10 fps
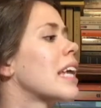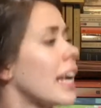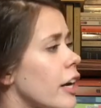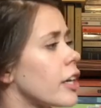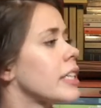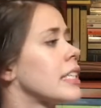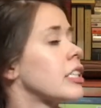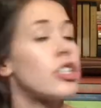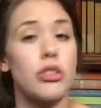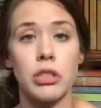
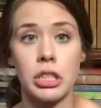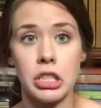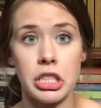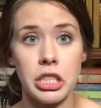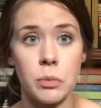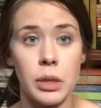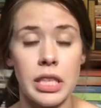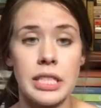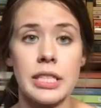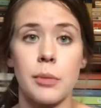Inheritance trilogy is what
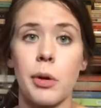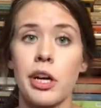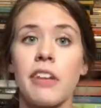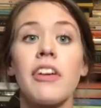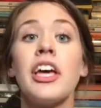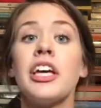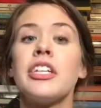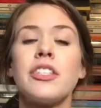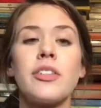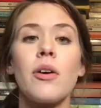this is a part of.
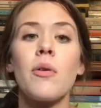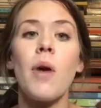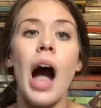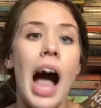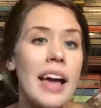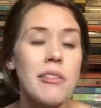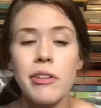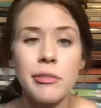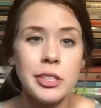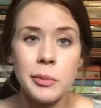So I don't
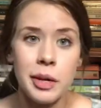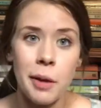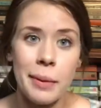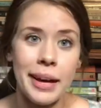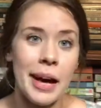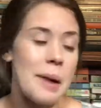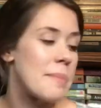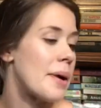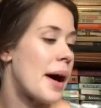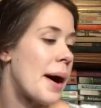know which one I'll pick
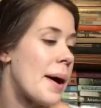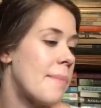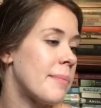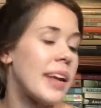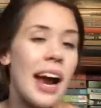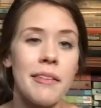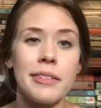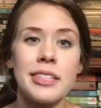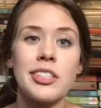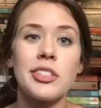up, um, but I
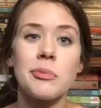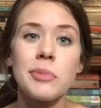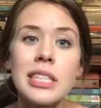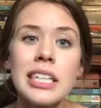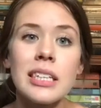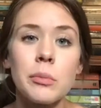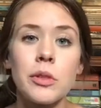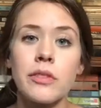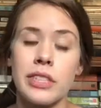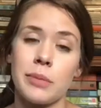was just really in the
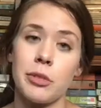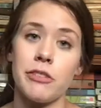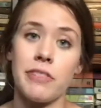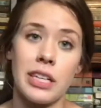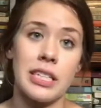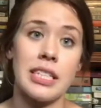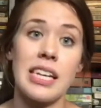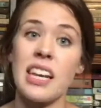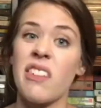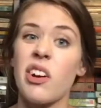mood for some good
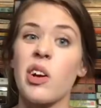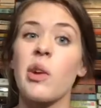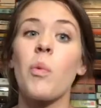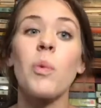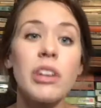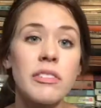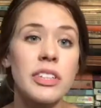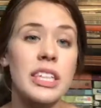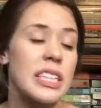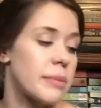fantasy, and I've heard
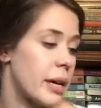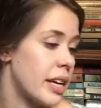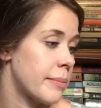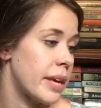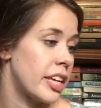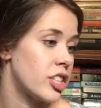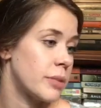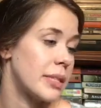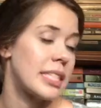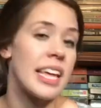wonderful things about N.K.
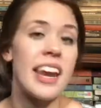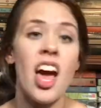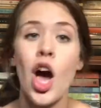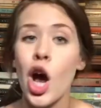Jemisin.